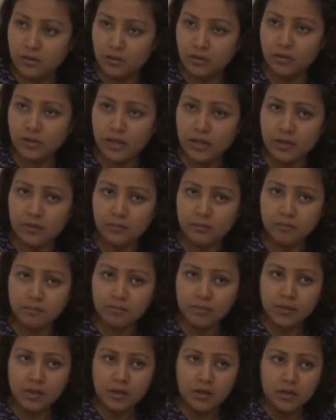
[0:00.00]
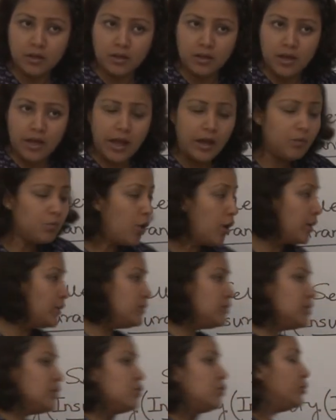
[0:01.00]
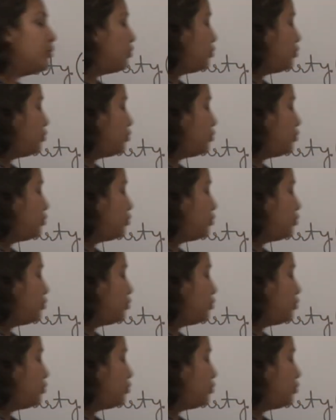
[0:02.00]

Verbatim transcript: Okay. And what is he going